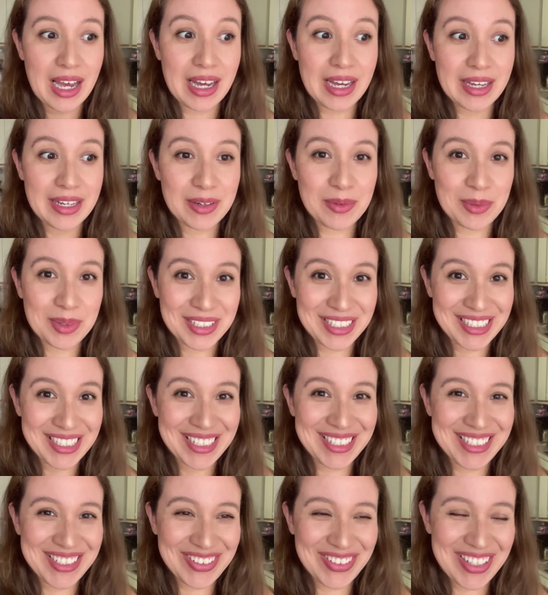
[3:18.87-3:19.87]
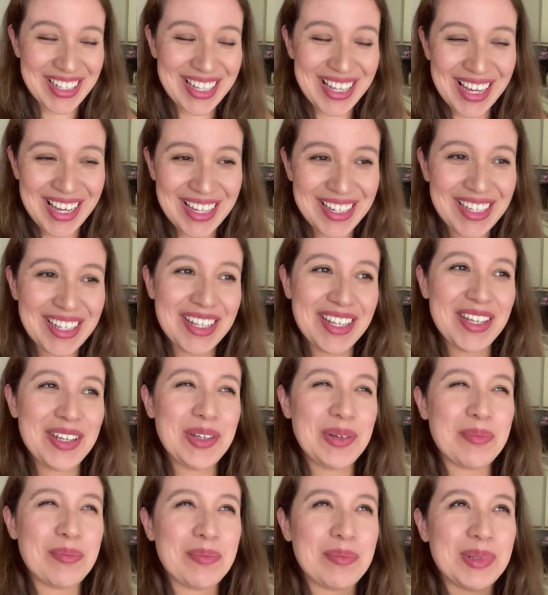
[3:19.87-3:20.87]
I really enjoyed that,
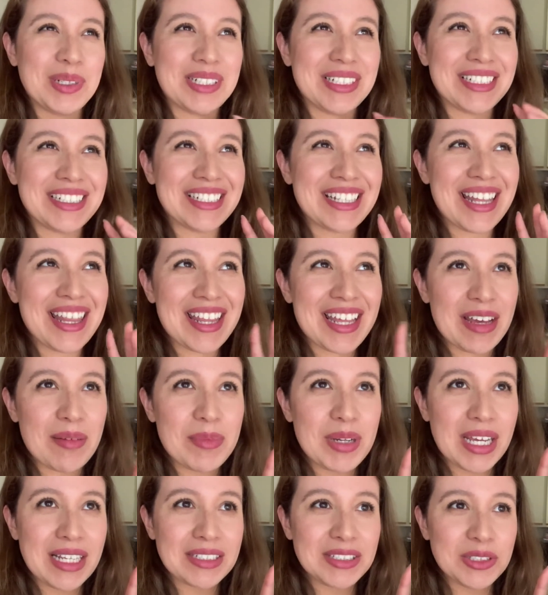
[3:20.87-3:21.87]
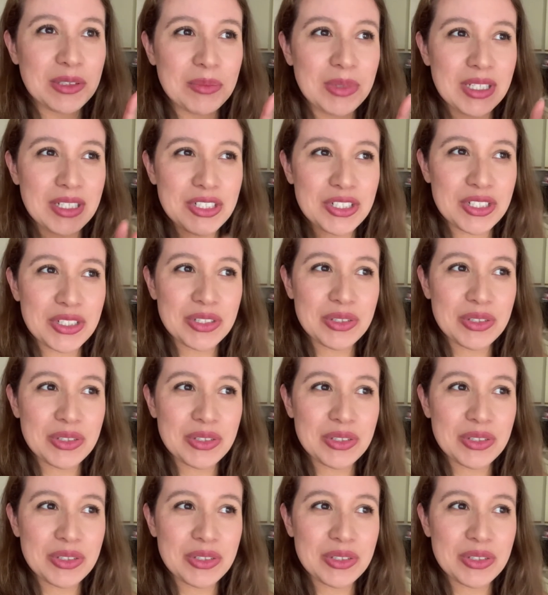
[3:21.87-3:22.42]
but them not so much.